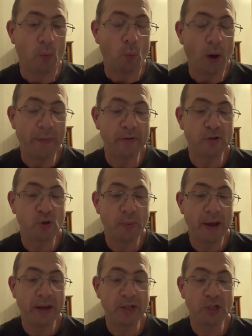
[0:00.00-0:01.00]
Why the
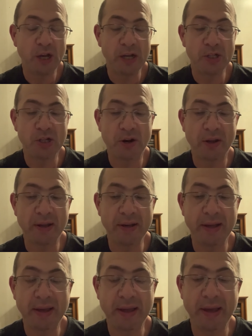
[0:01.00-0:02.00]
dramatic change in nearly a
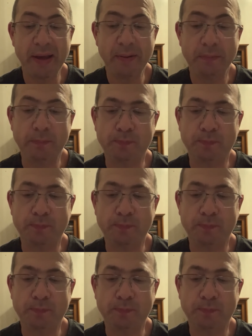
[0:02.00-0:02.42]
decade?